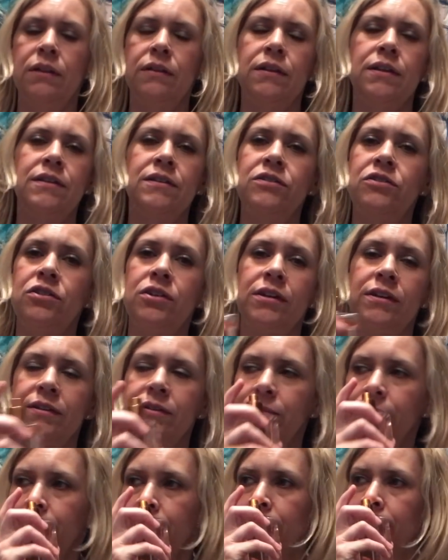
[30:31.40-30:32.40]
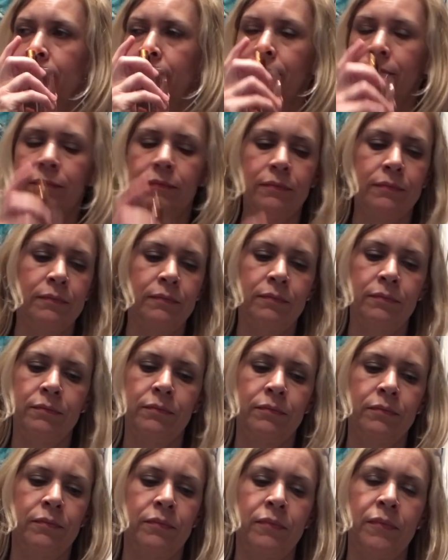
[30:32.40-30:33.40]
This just, and
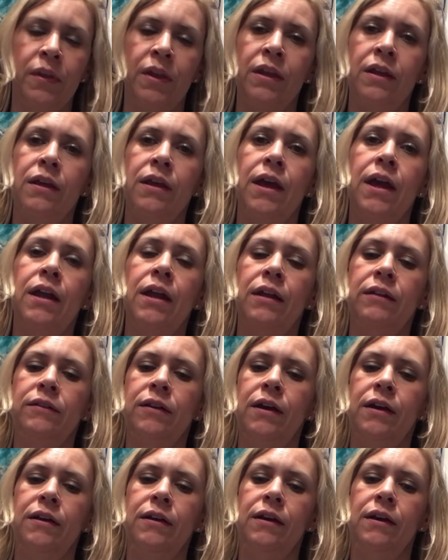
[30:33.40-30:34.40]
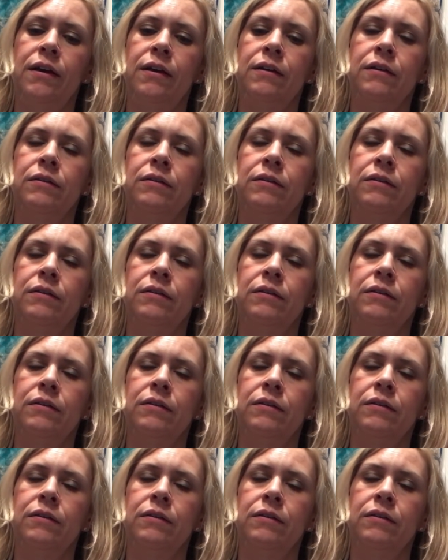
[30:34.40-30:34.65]
I'll tell you,